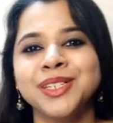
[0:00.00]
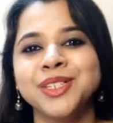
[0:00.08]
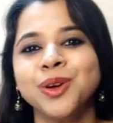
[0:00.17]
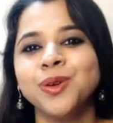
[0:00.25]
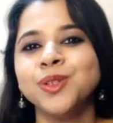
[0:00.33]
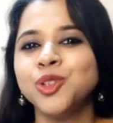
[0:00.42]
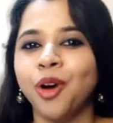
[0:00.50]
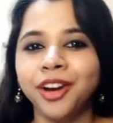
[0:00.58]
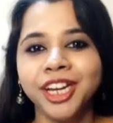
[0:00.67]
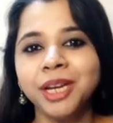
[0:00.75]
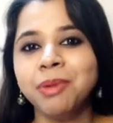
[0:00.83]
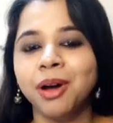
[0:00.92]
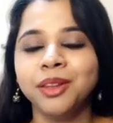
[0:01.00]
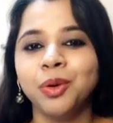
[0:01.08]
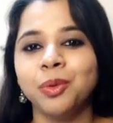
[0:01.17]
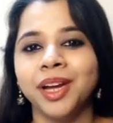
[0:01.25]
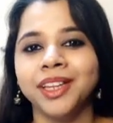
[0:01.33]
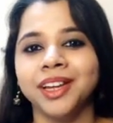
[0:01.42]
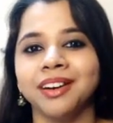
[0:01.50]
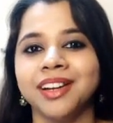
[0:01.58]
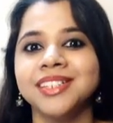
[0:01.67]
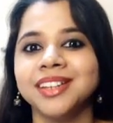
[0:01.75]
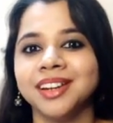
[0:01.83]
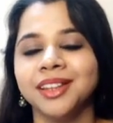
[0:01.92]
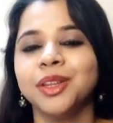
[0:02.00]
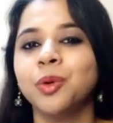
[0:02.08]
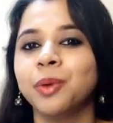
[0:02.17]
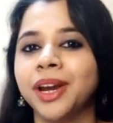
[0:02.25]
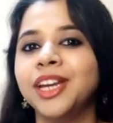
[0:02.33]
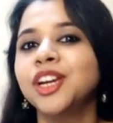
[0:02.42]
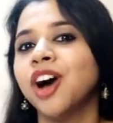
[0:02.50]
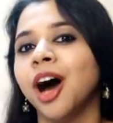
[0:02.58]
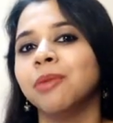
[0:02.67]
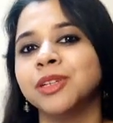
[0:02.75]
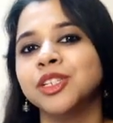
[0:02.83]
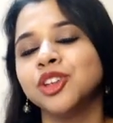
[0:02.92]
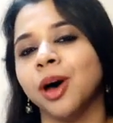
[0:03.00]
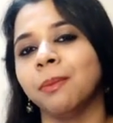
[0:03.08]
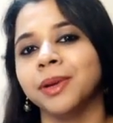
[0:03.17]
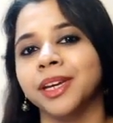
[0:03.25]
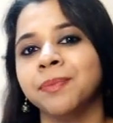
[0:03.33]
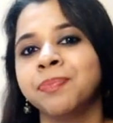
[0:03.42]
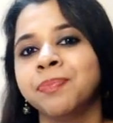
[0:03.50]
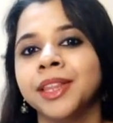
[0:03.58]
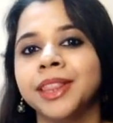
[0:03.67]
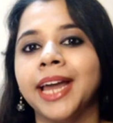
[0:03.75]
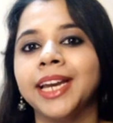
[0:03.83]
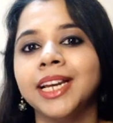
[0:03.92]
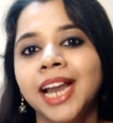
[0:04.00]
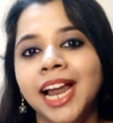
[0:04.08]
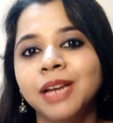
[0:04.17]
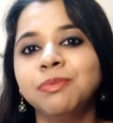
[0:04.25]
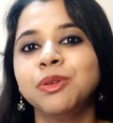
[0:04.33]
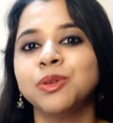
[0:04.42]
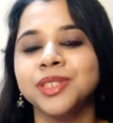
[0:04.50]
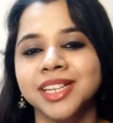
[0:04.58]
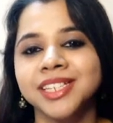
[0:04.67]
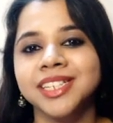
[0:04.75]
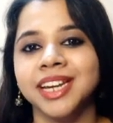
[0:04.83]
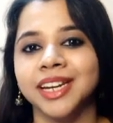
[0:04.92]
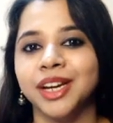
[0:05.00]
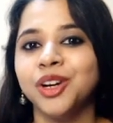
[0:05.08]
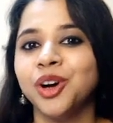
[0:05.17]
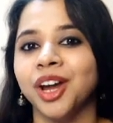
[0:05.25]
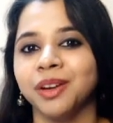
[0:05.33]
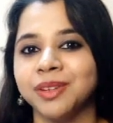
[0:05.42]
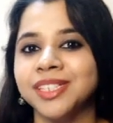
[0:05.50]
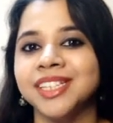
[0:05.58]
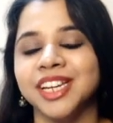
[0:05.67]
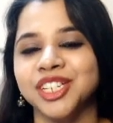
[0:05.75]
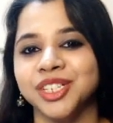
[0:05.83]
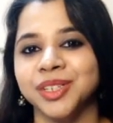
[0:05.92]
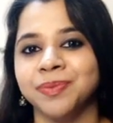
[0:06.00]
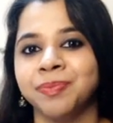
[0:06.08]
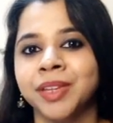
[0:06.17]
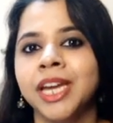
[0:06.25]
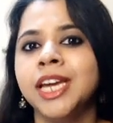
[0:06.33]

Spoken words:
So talking about the weather is another very common topic that will help you sustain a conversation.